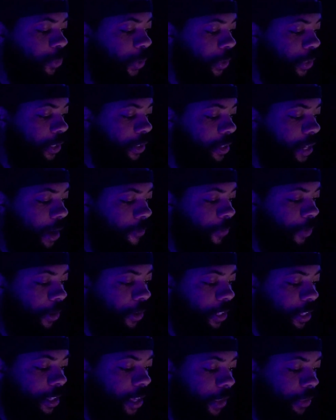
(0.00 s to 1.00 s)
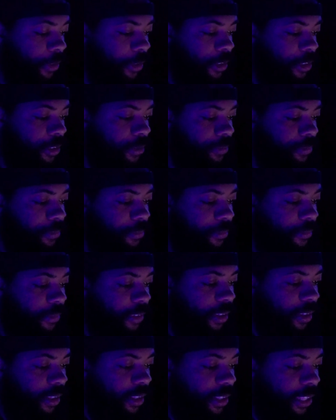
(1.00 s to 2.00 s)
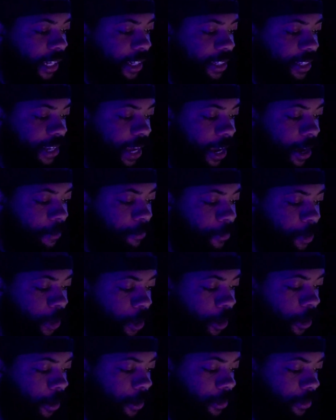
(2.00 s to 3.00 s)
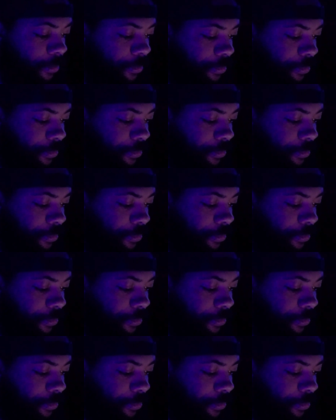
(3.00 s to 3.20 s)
with Endeavor and the others. That damn nerd.